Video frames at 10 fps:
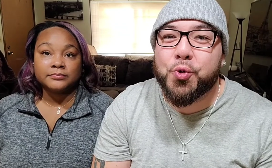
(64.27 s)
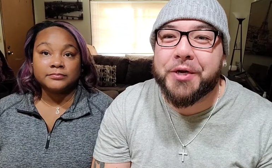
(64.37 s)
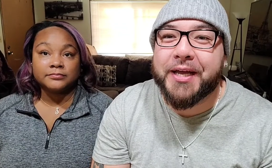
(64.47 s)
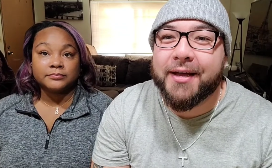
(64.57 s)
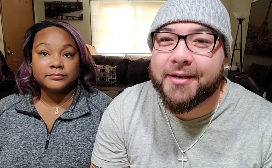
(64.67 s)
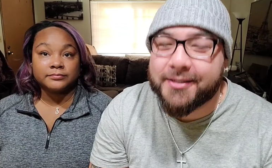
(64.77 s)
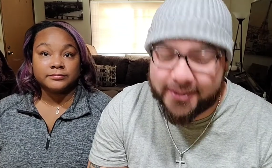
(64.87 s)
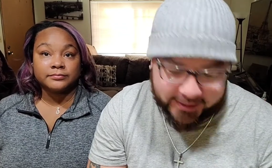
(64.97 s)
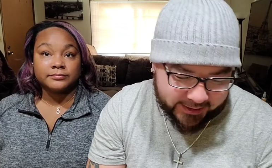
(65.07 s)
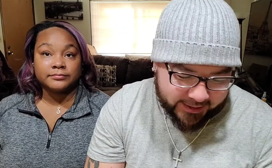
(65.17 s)
Speaker 1: oud in
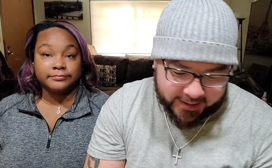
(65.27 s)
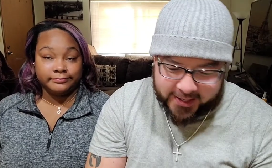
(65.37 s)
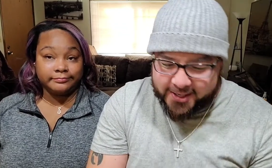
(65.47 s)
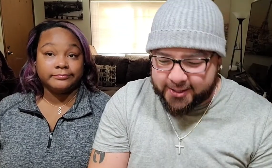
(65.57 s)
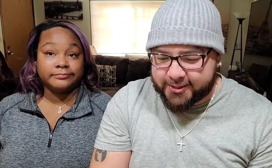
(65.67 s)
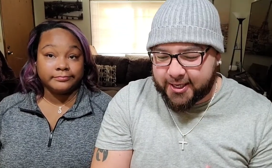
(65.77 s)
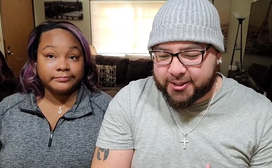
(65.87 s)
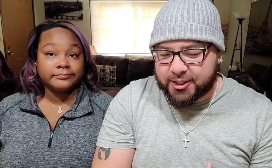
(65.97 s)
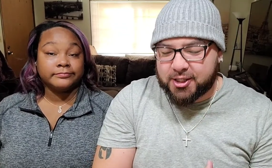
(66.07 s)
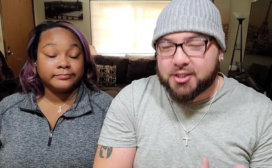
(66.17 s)
it. Because I
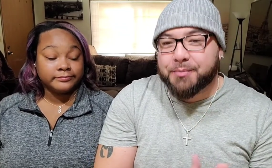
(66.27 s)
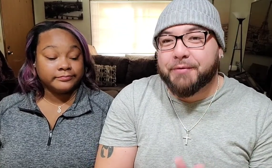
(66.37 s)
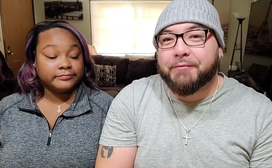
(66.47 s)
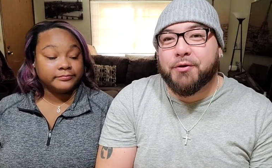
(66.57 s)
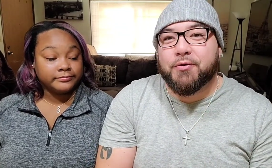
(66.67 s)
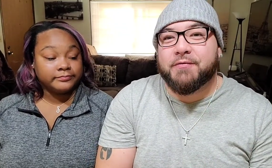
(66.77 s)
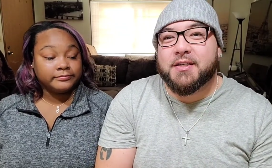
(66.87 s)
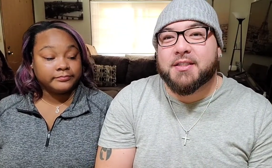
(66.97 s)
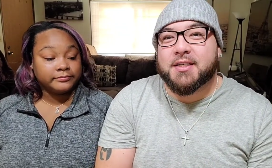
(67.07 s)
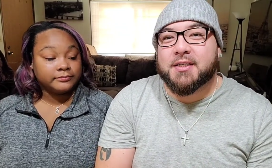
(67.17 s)
actually looked up a few of
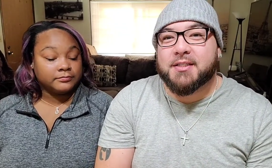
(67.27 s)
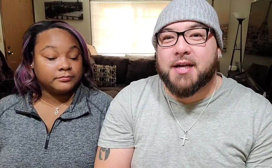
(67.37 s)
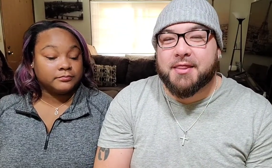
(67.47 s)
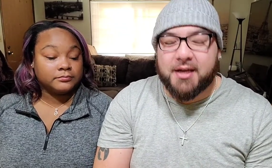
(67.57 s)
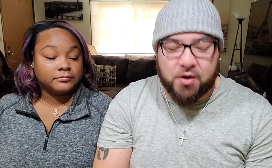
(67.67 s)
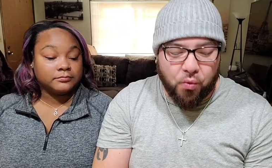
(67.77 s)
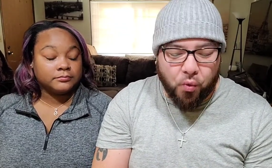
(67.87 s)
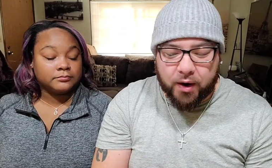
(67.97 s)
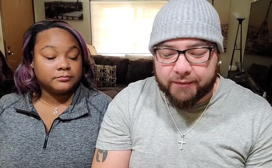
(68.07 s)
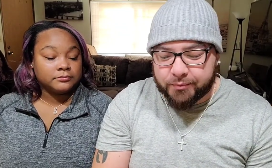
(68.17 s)
these, and I think
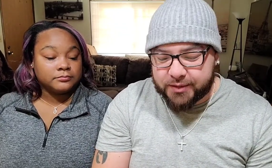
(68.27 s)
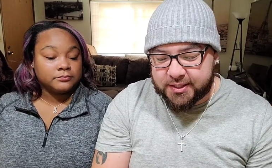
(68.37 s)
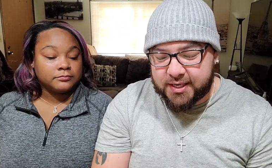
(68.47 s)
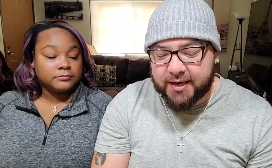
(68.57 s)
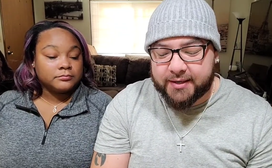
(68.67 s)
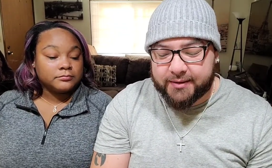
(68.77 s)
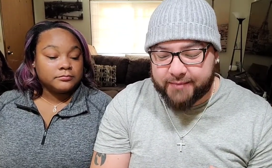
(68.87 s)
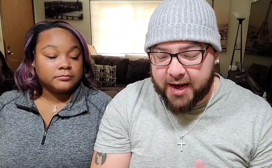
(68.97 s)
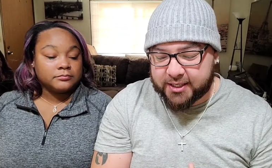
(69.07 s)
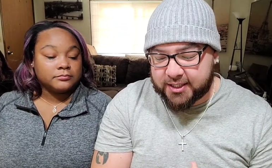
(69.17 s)
one of them does not
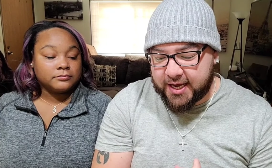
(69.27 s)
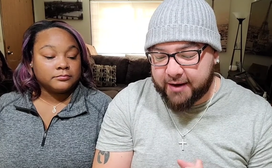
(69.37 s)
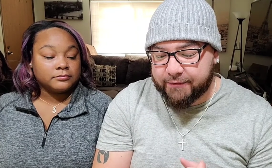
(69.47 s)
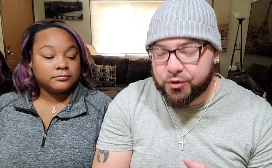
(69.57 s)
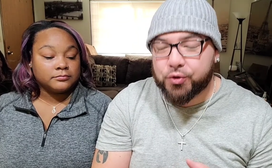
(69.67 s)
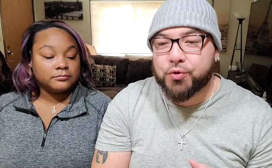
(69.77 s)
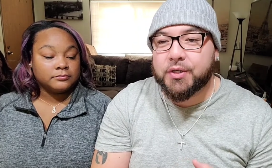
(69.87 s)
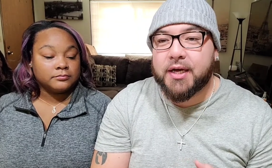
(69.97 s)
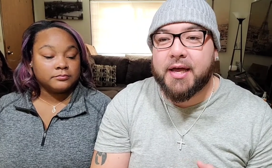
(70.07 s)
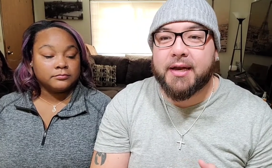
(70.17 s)
actually have
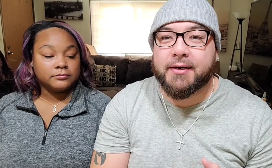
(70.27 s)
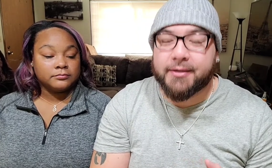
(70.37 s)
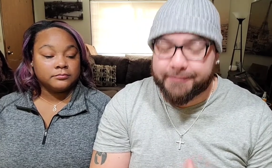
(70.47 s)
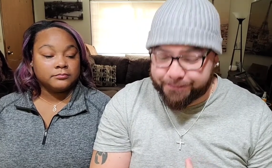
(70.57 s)
oud in it.